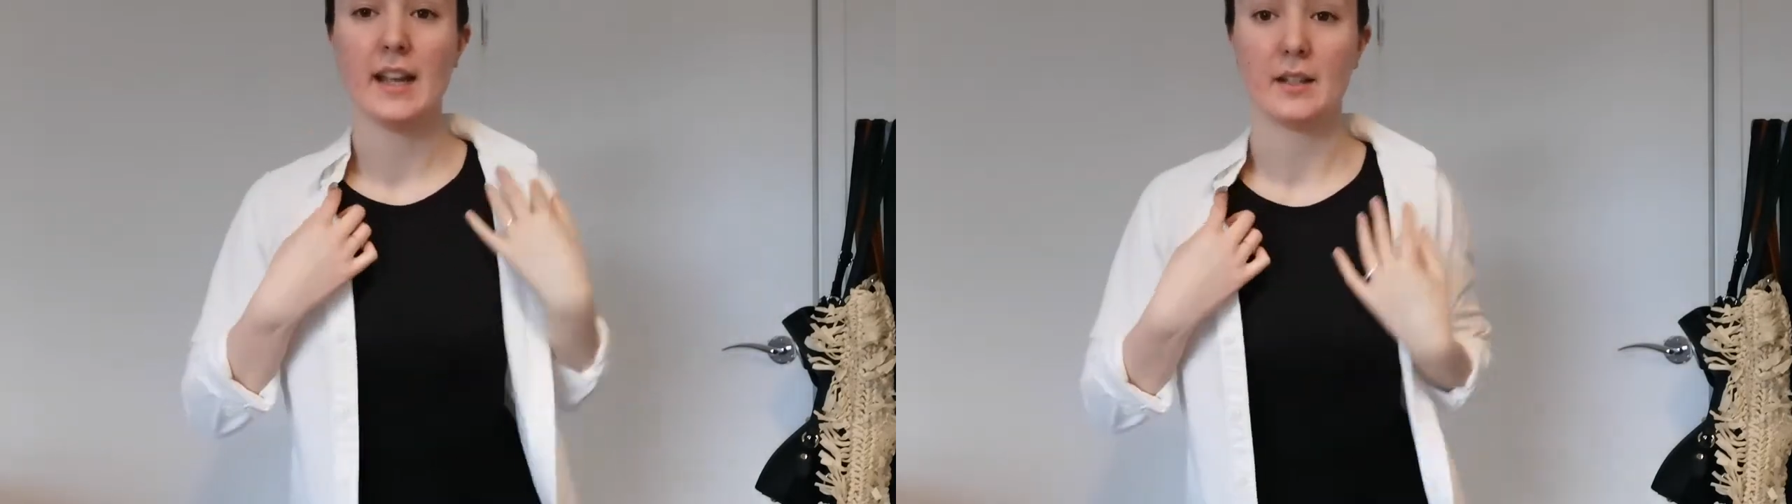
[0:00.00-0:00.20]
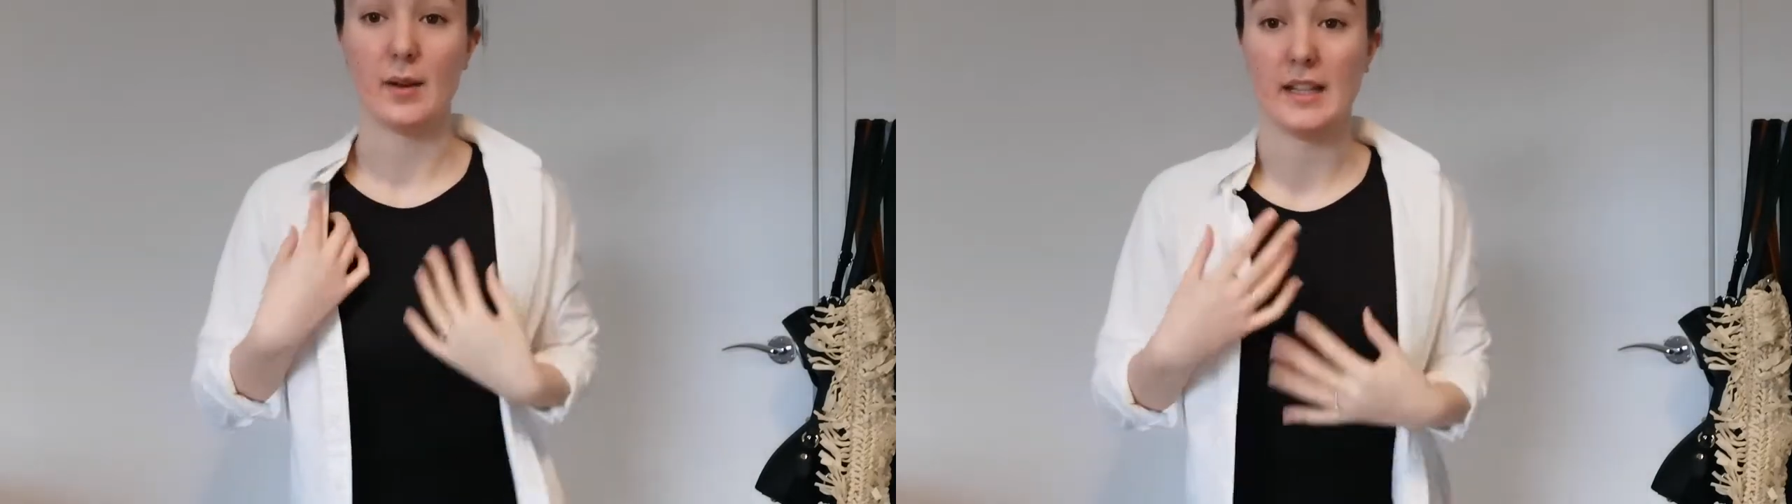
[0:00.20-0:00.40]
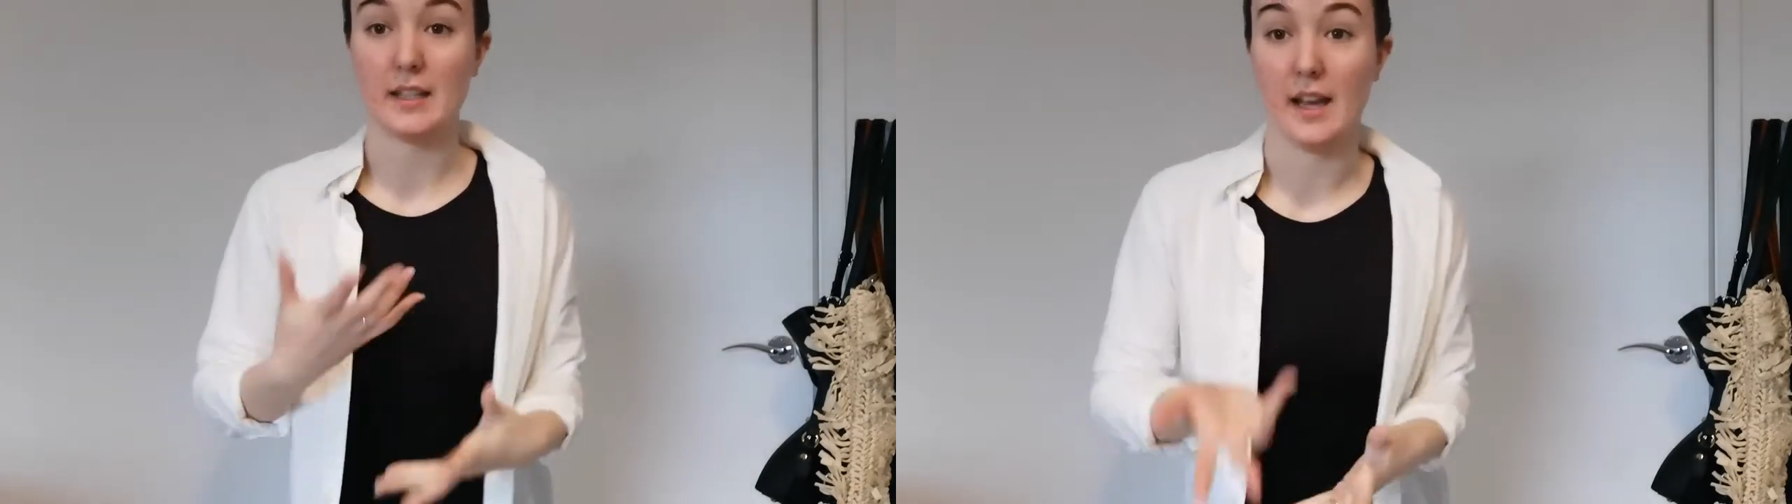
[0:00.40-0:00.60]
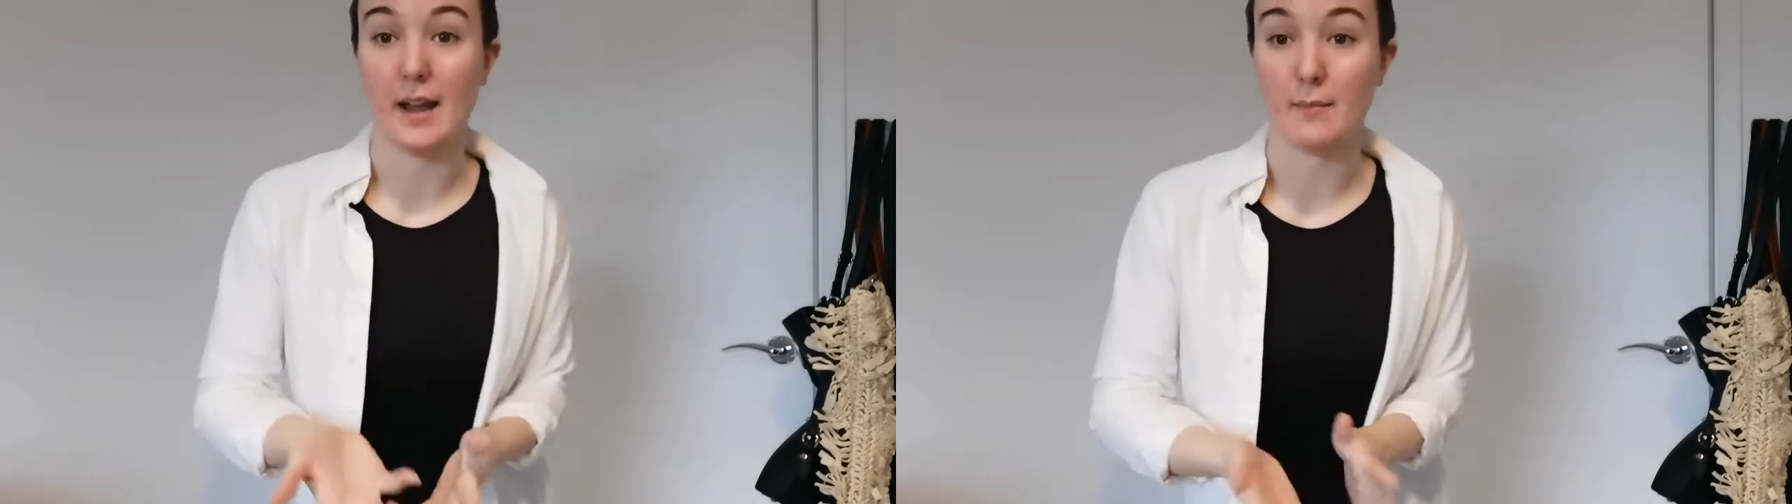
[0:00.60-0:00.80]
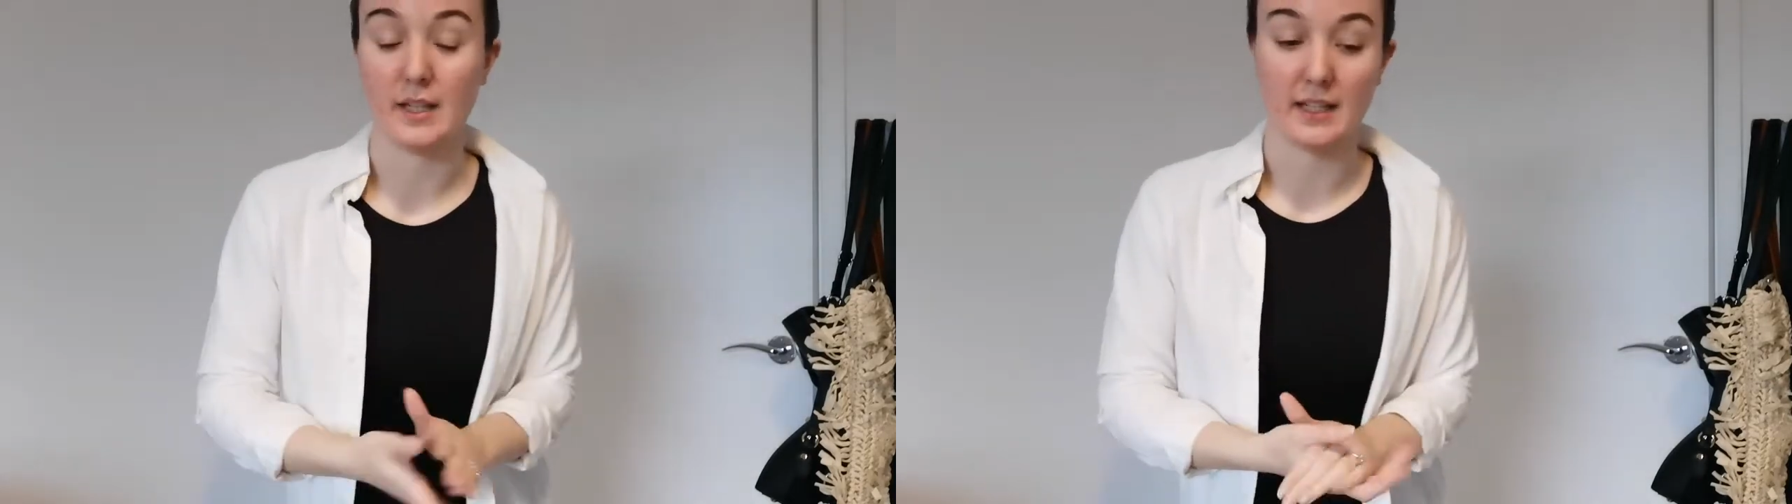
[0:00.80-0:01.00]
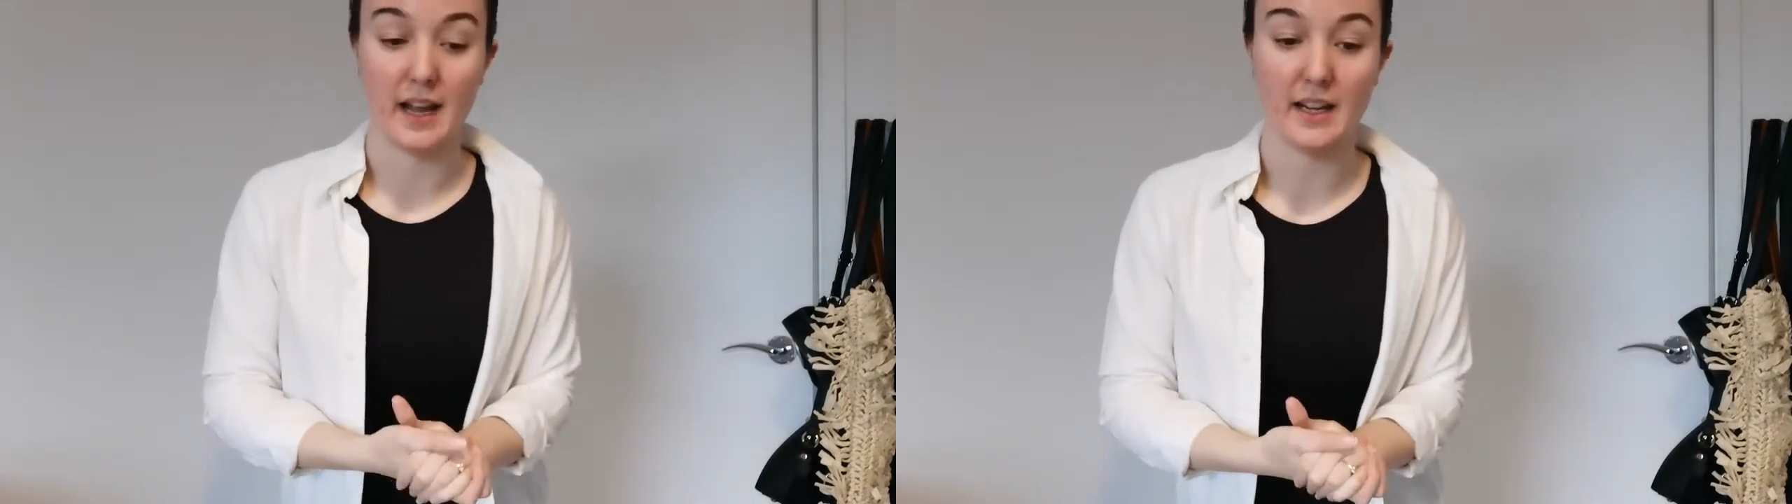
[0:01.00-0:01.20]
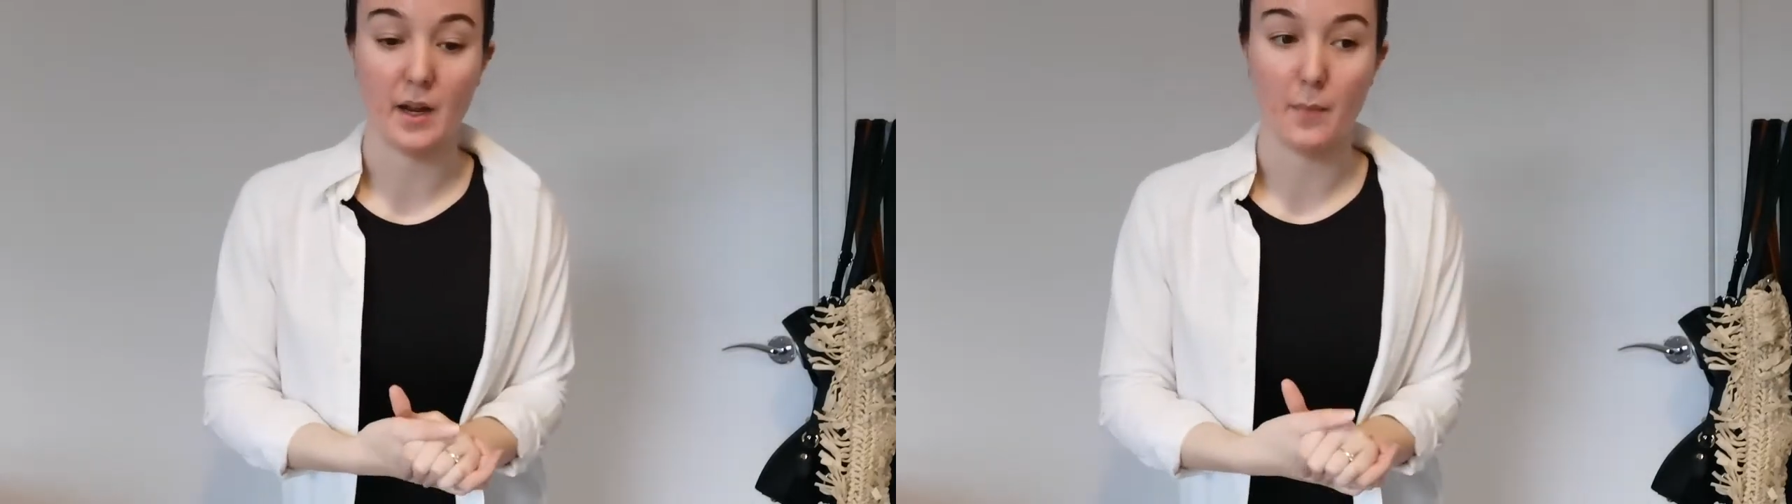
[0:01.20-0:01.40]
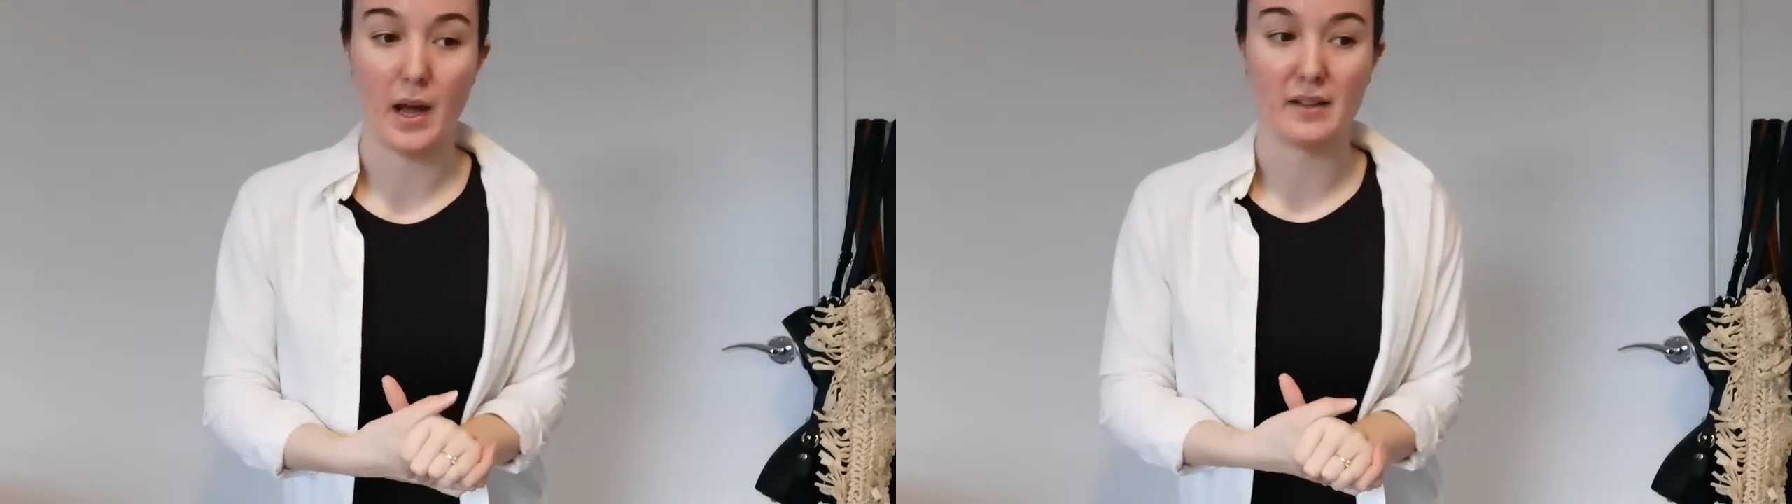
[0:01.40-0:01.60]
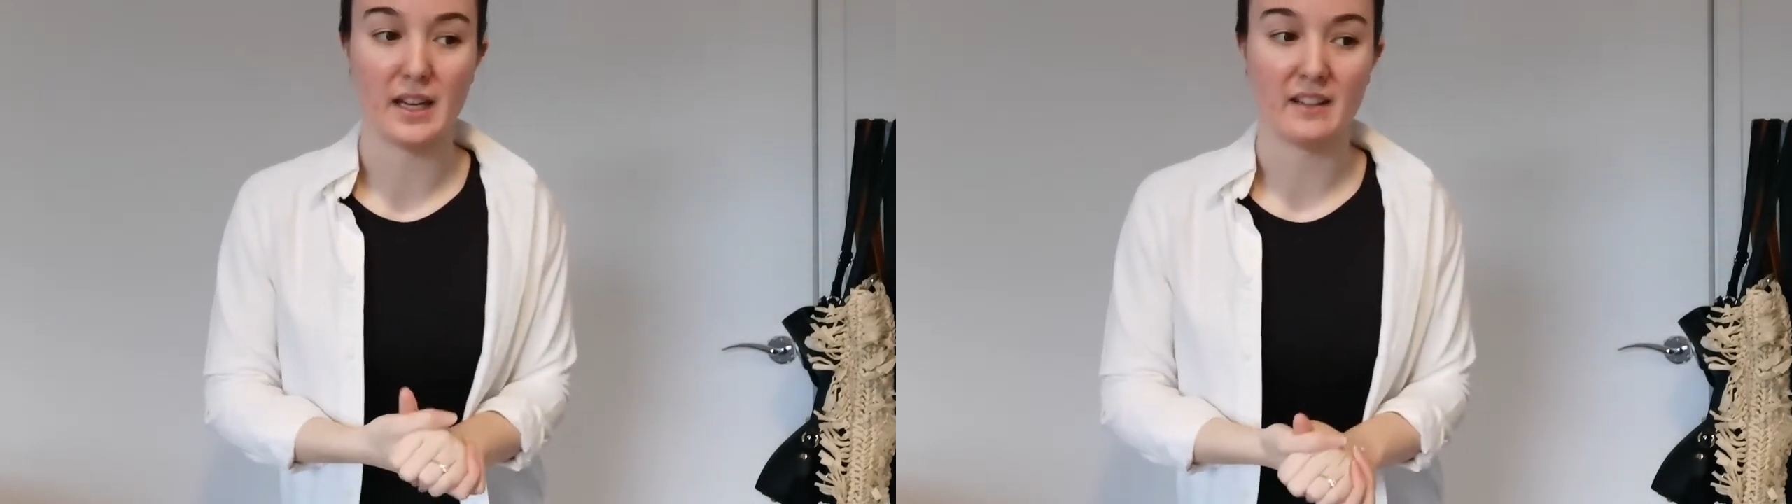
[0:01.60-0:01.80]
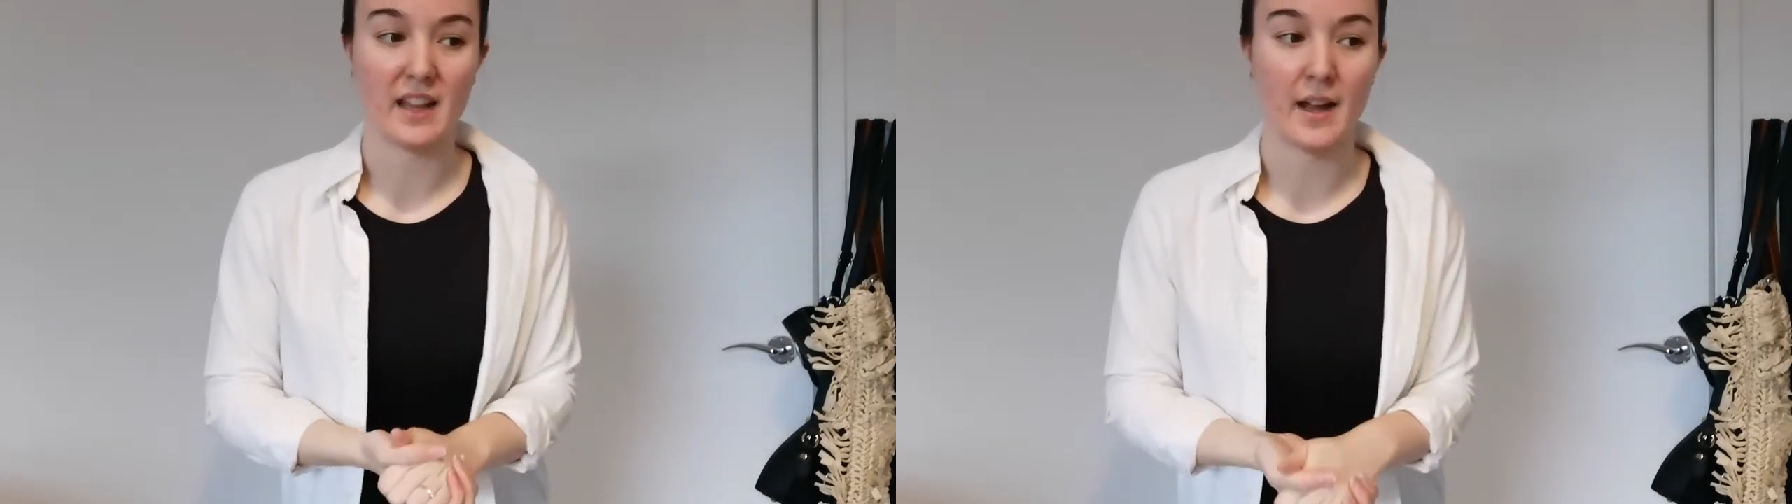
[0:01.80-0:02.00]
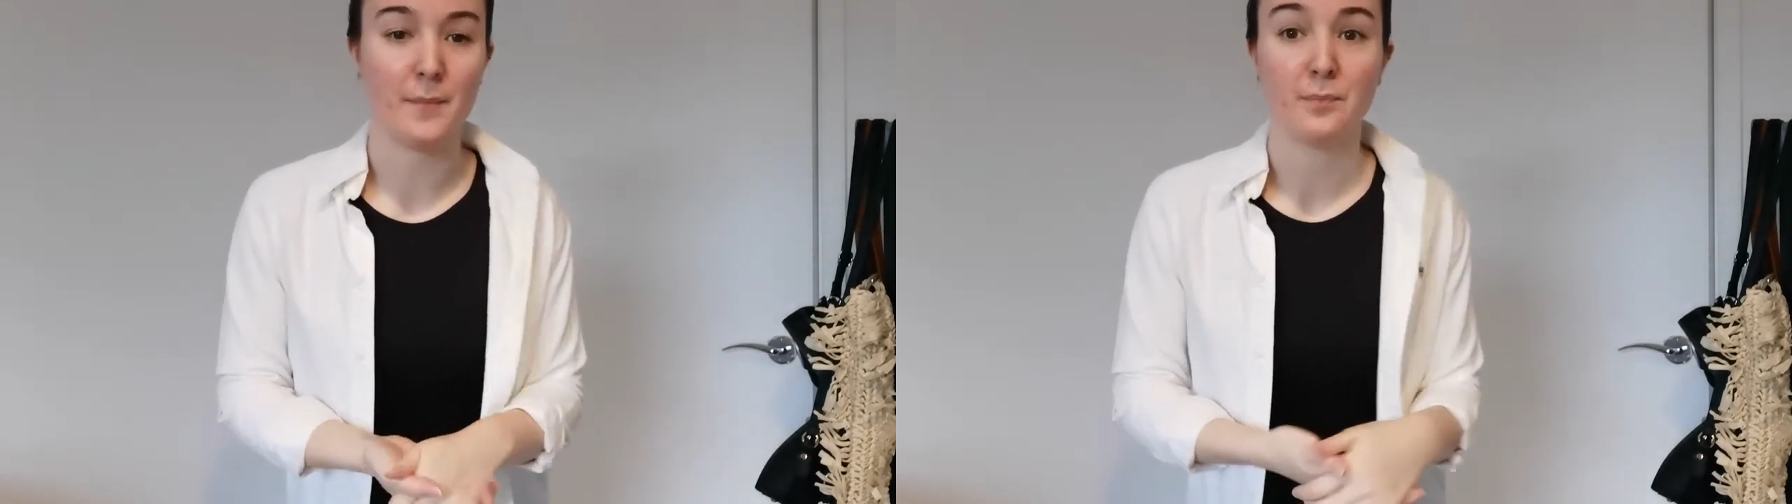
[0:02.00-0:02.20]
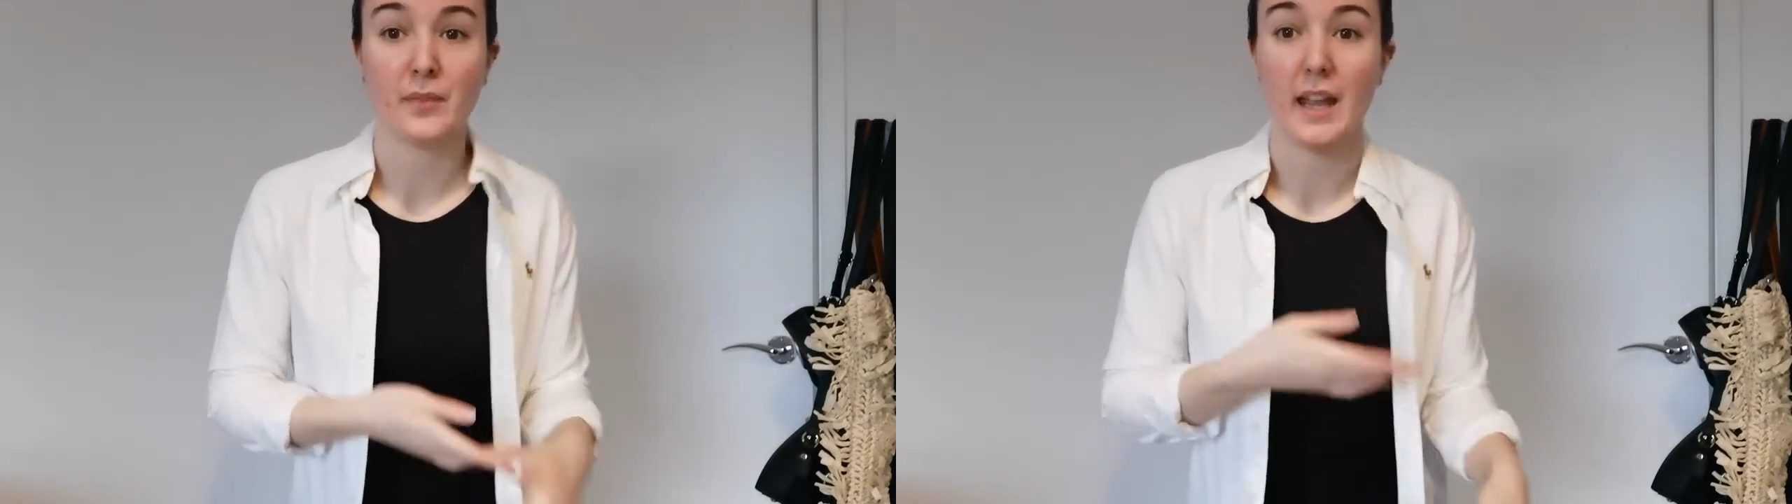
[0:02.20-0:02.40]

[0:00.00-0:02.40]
so it's designer, but I think that